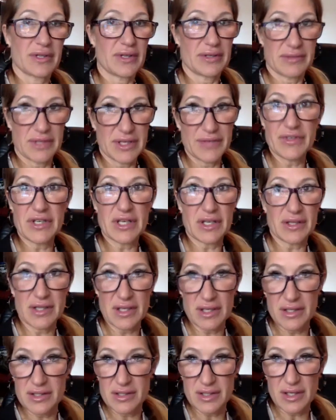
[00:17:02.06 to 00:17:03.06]
Even
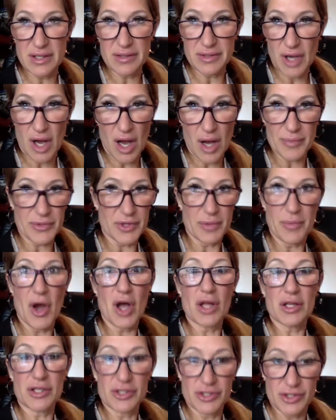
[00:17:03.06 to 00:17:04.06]
the
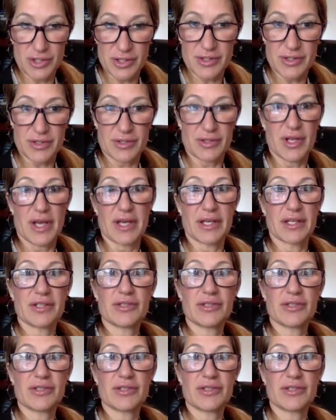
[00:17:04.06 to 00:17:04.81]
ophthalmologists are like